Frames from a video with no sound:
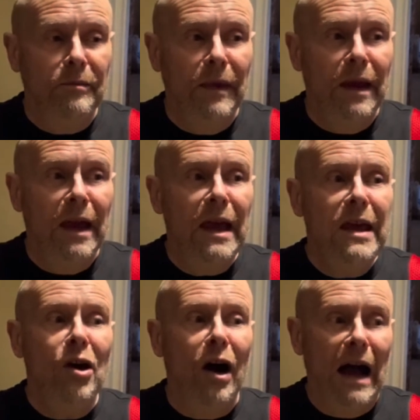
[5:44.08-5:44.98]
he
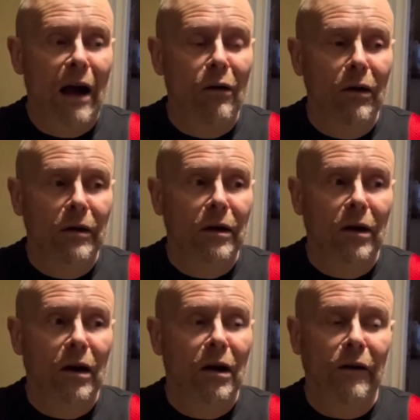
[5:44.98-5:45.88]
got out,
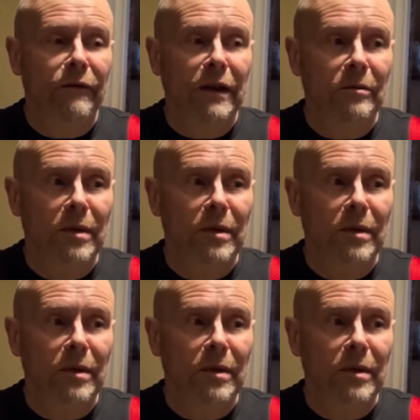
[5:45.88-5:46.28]
I think,